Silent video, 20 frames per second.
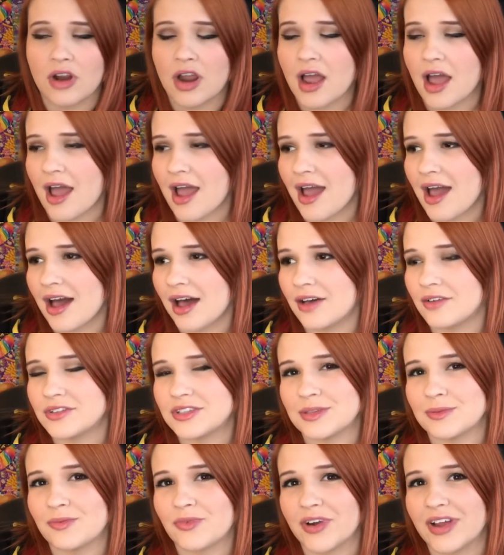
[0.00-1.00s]
I have
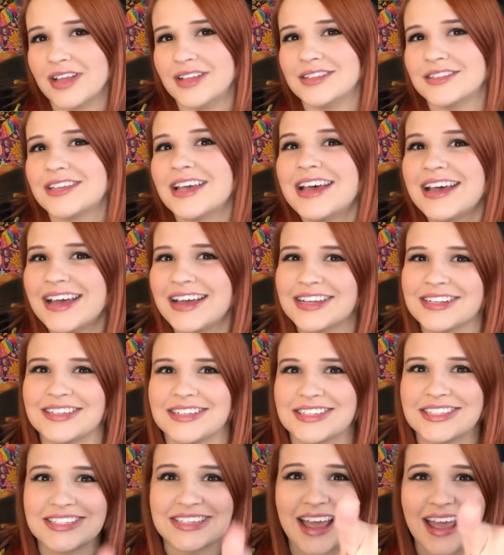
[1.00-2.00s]
some friends,
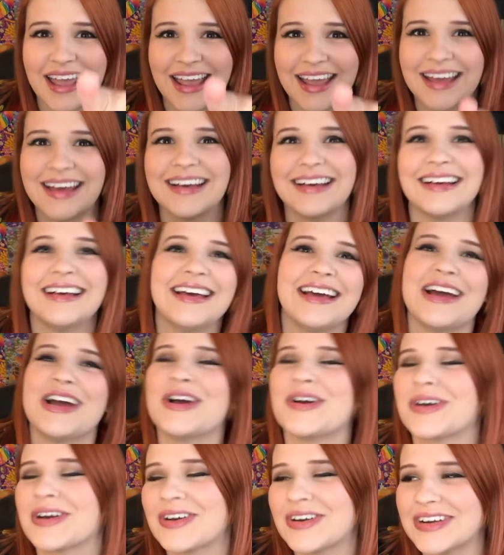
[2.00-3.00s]
Shay,
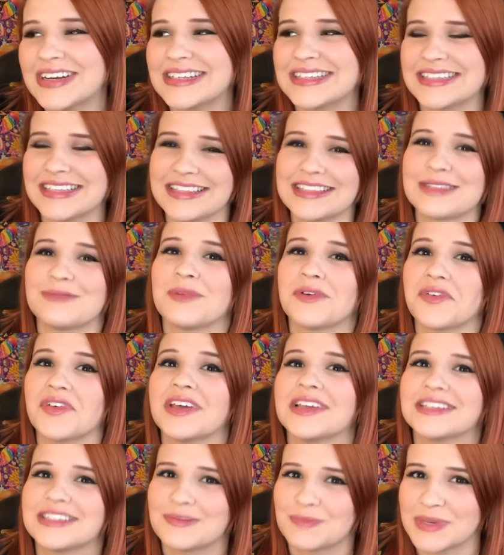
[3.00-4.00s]
who are going to see this
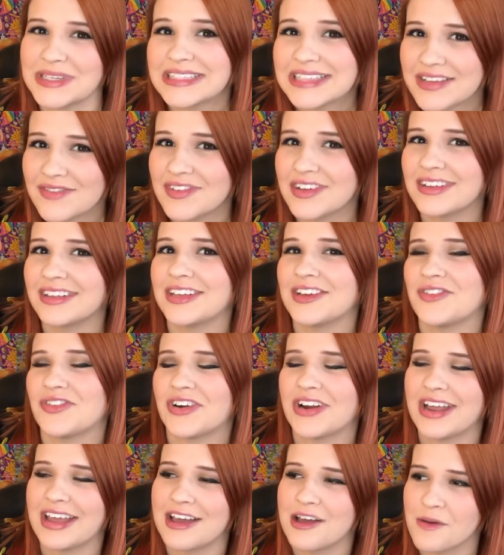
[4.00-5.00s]
movie specifically
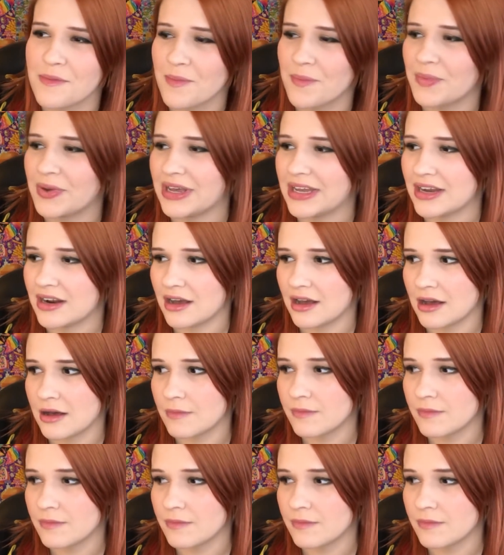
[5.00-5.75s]
for him, but